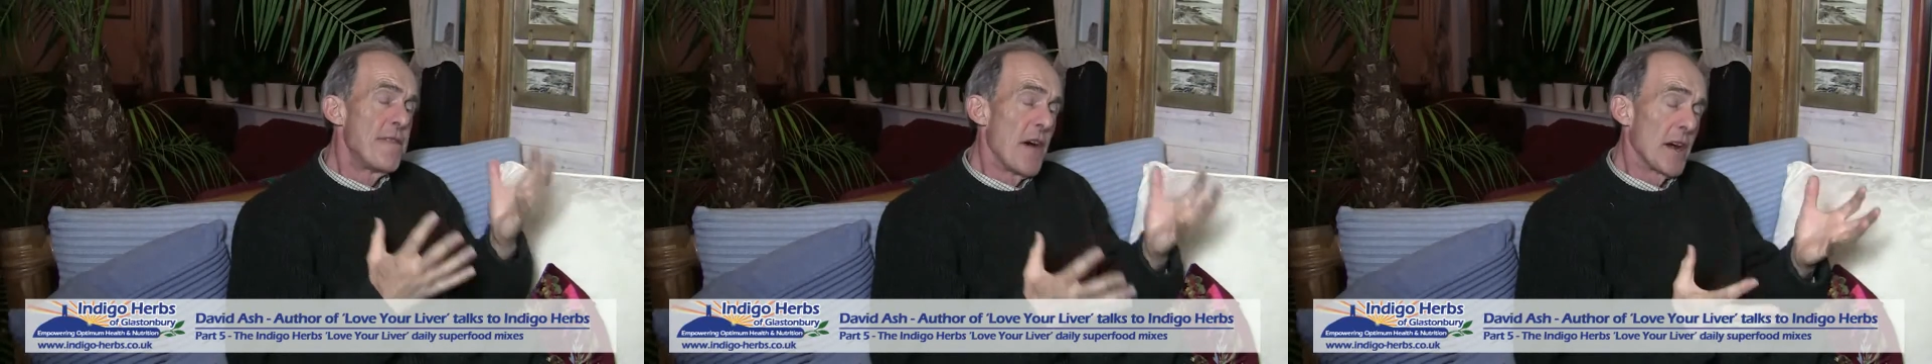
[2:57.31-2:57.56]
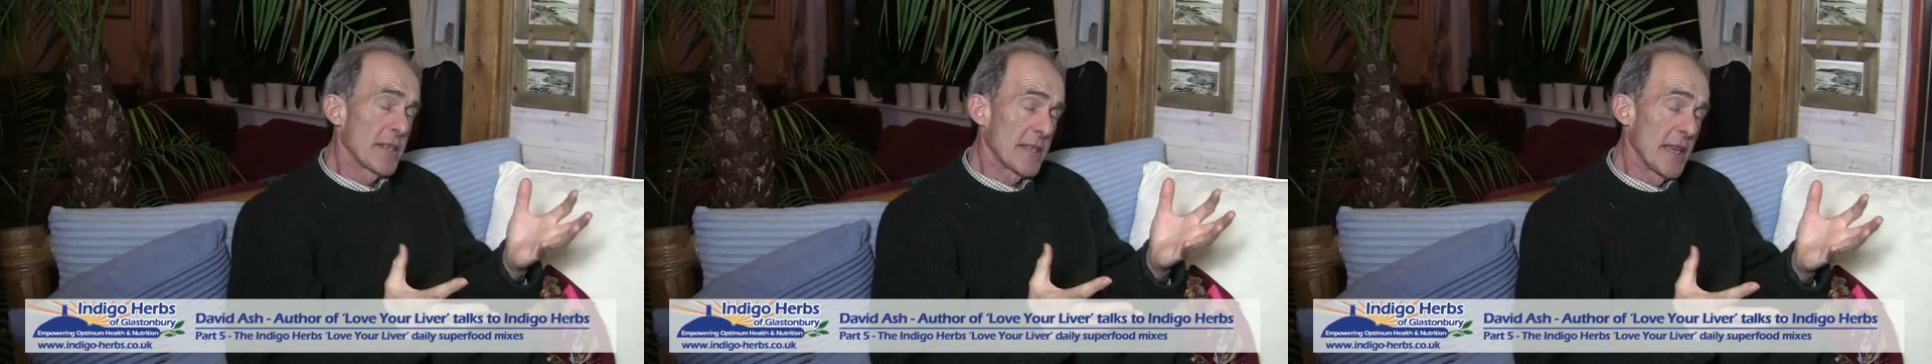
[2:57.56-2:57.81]

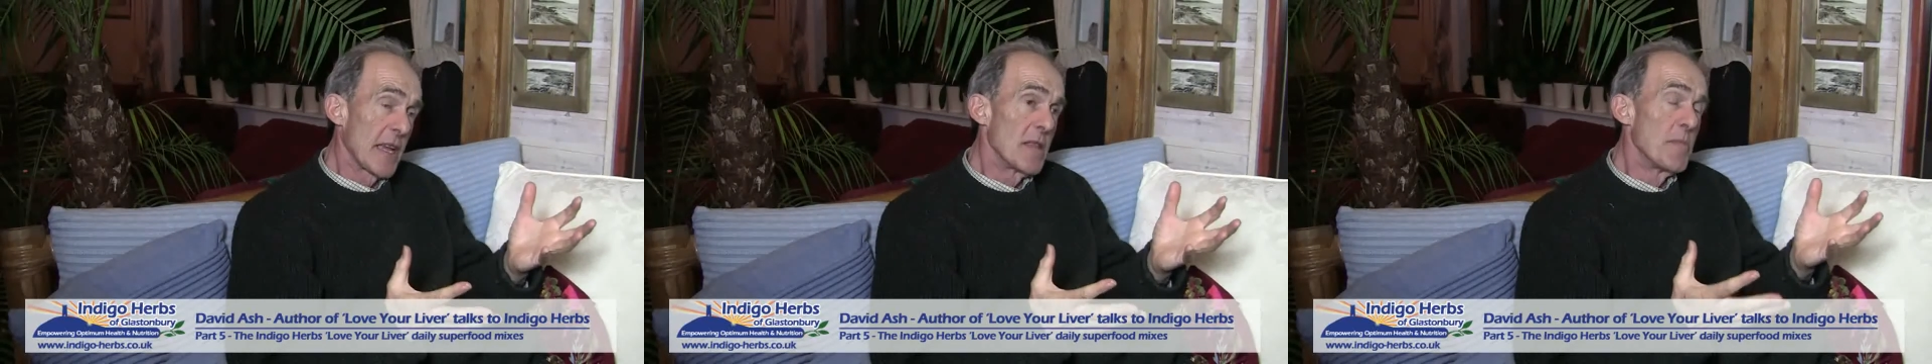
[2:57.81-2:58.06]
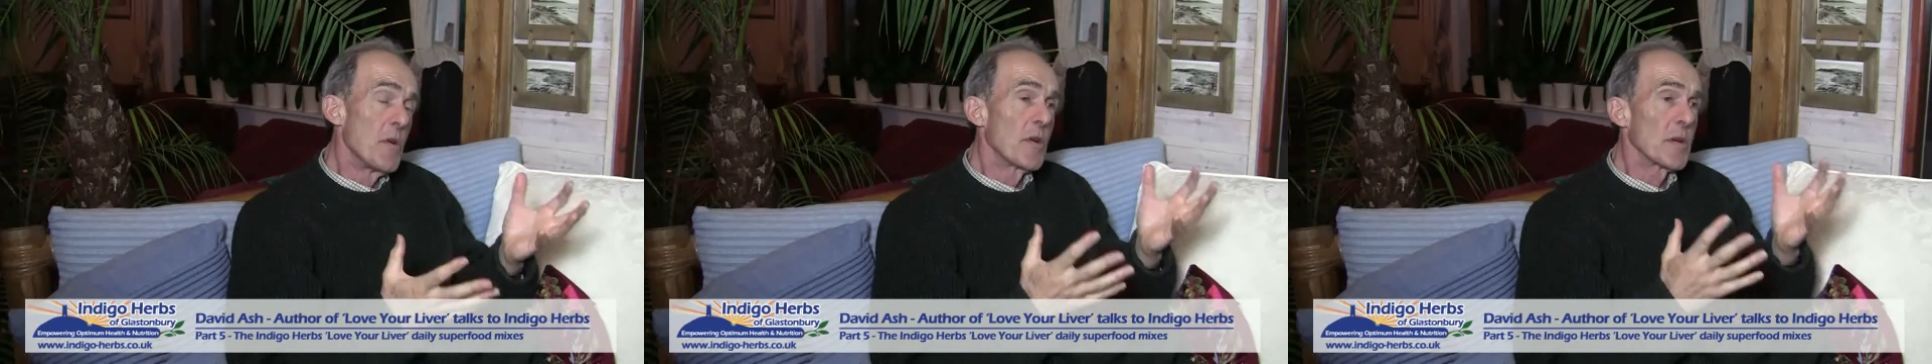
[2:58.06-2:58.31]
first thing
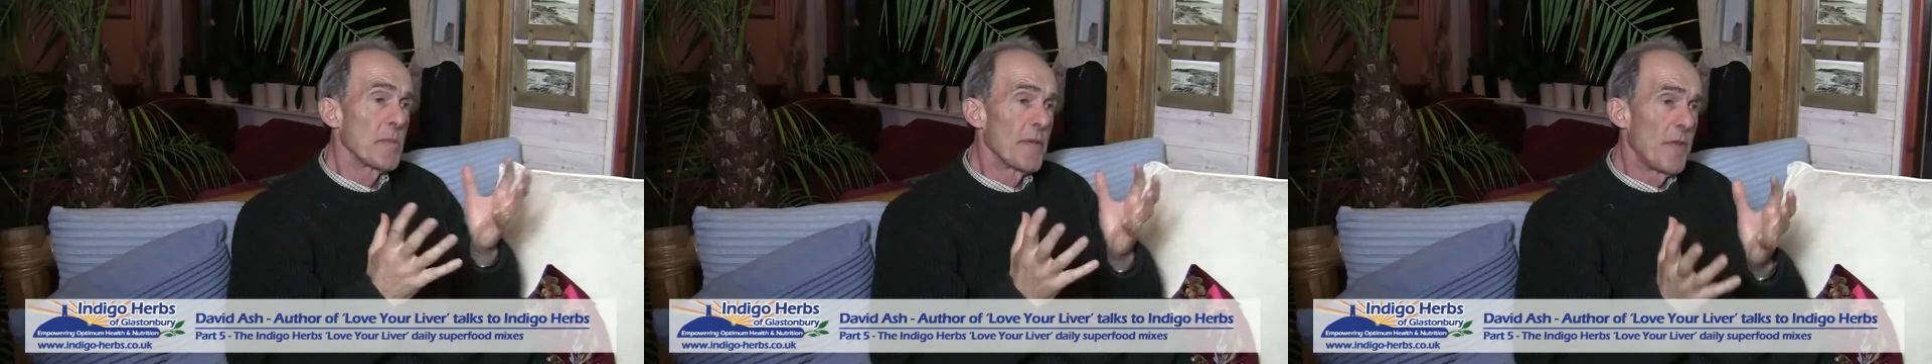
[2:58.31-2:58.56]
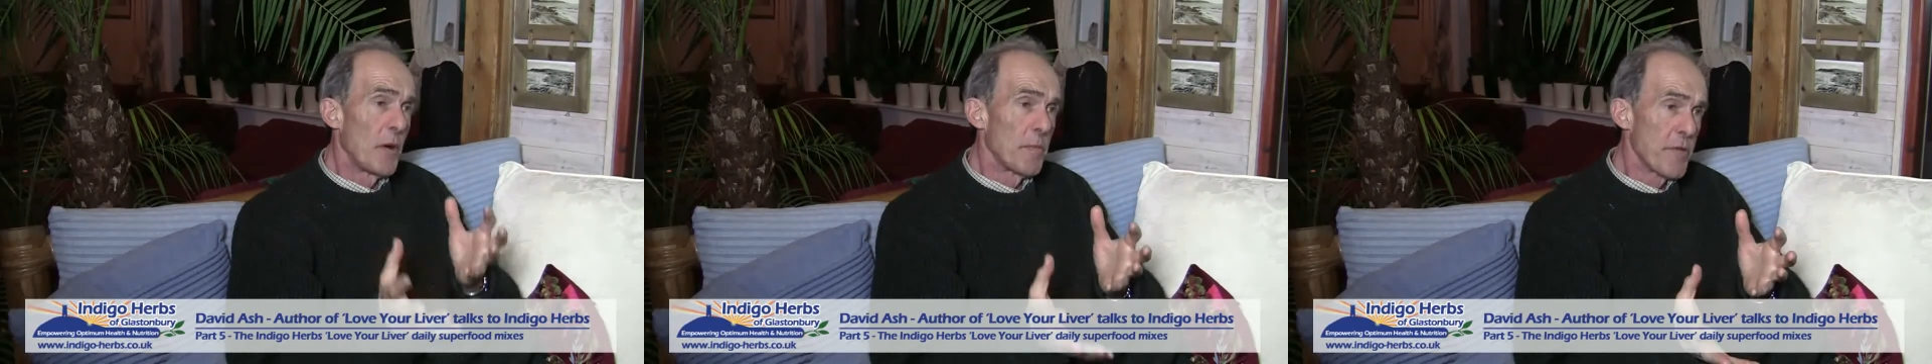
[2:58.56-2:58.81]
in the morning
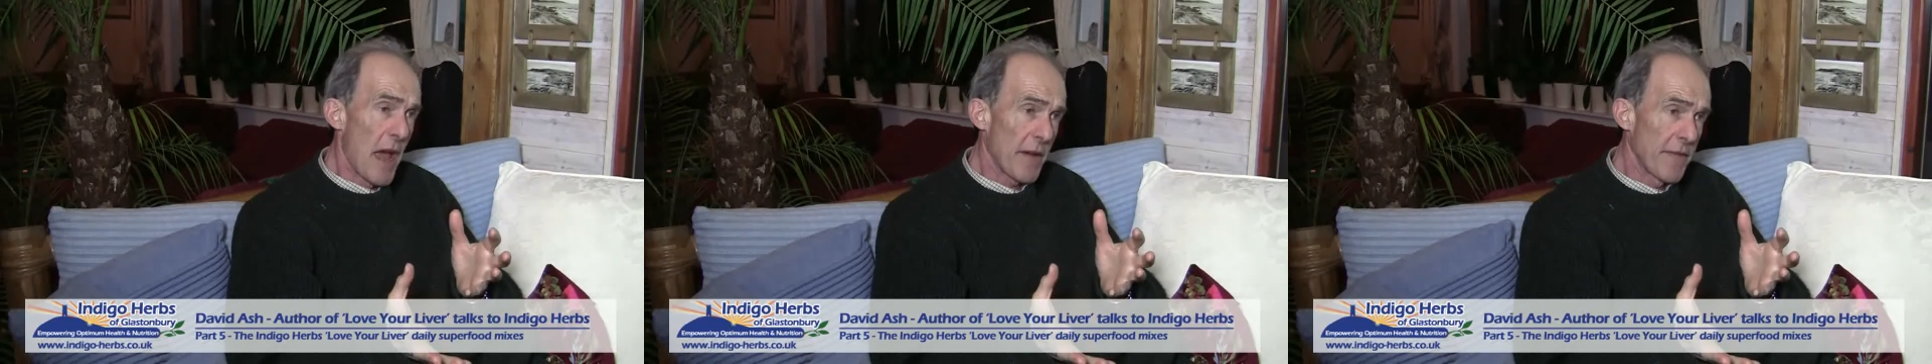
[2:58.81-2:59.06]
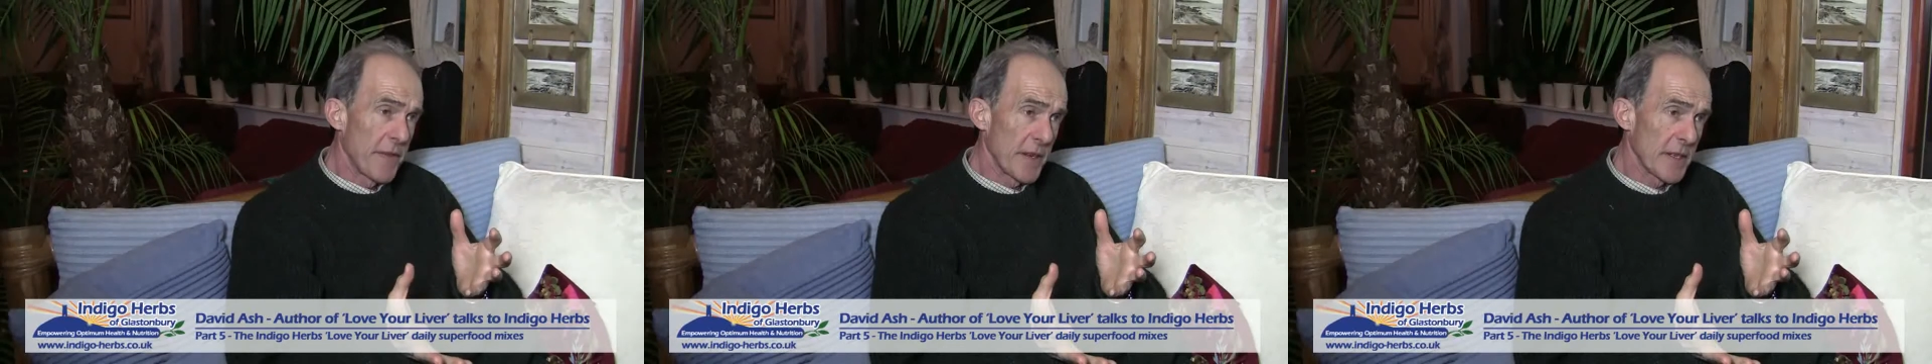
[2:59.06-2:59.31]
before
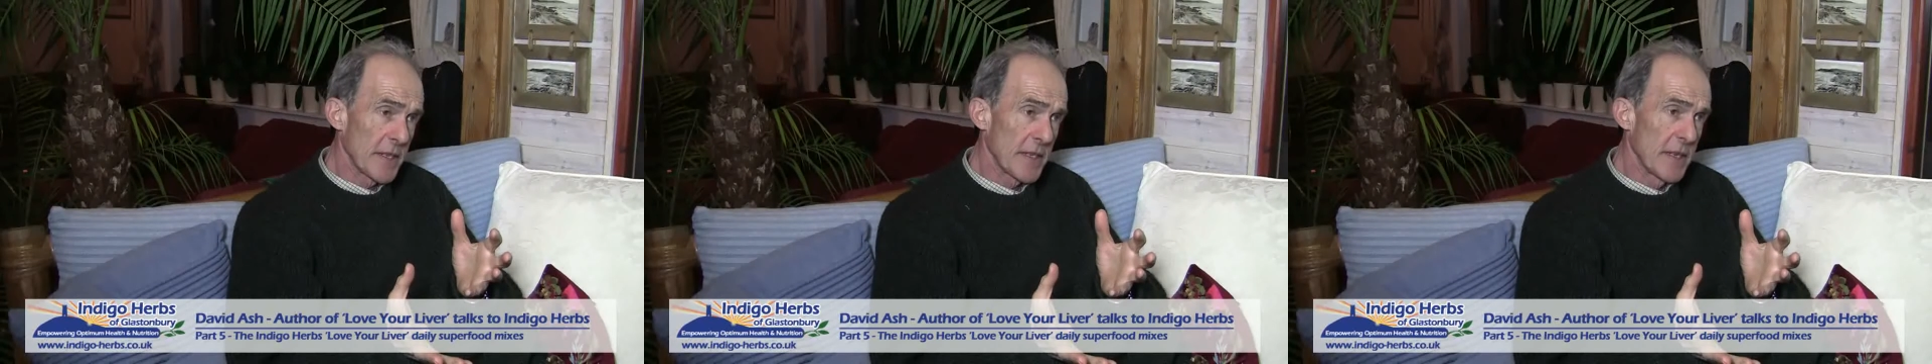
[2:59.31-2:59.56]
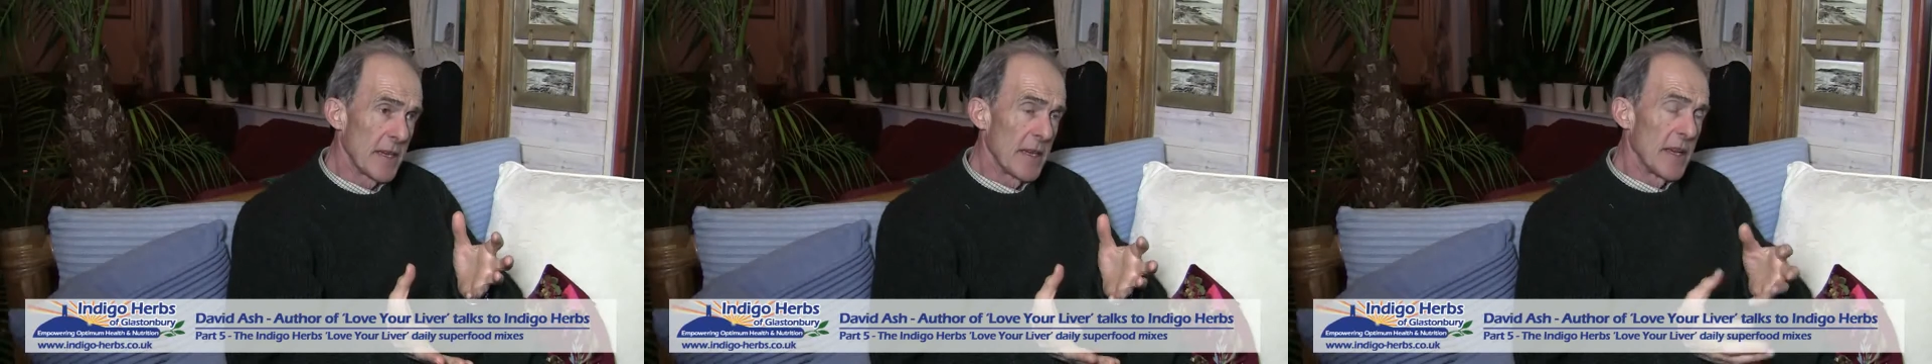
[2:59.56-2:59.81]

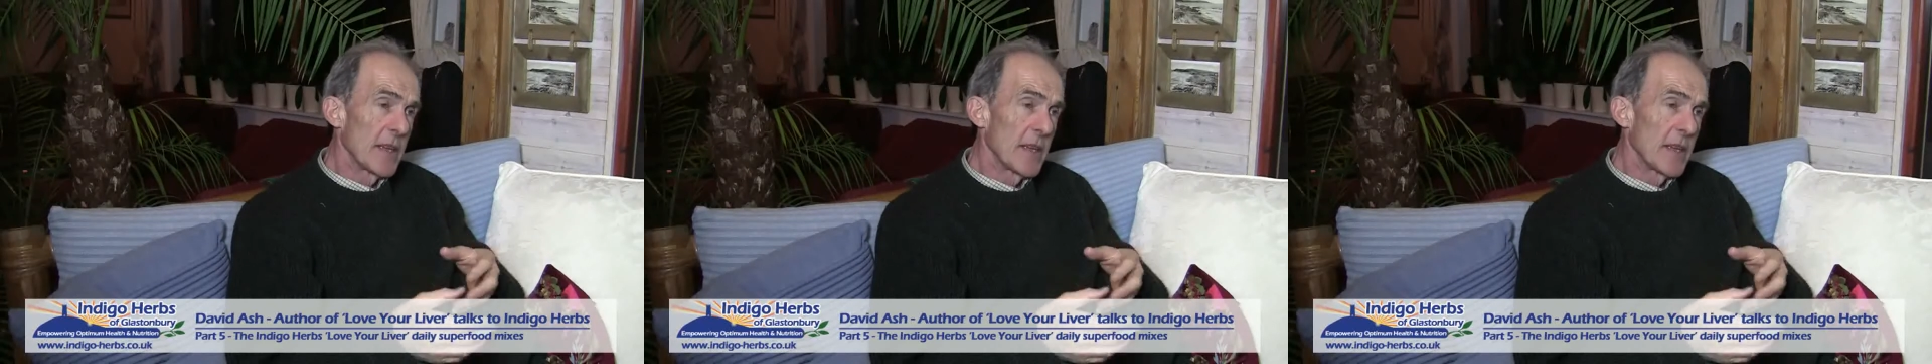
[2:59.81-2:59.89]
breakfast,